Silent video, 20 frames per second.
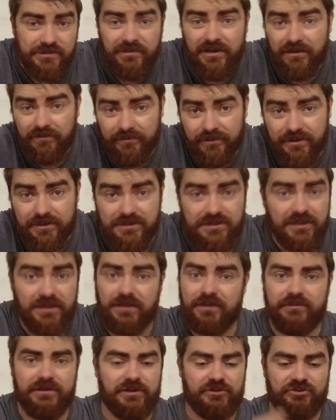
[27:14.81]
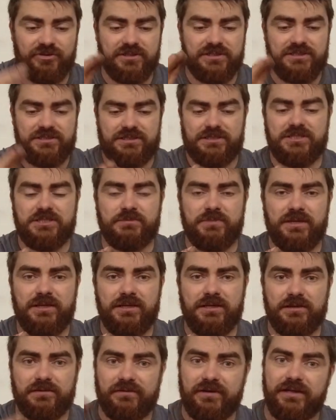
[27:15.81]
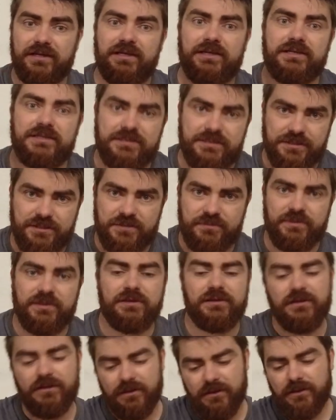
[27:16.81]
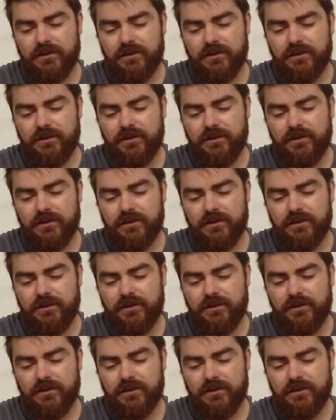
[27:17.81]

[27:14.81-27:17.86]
amount because the heater matrix is this big and the radiator is this big.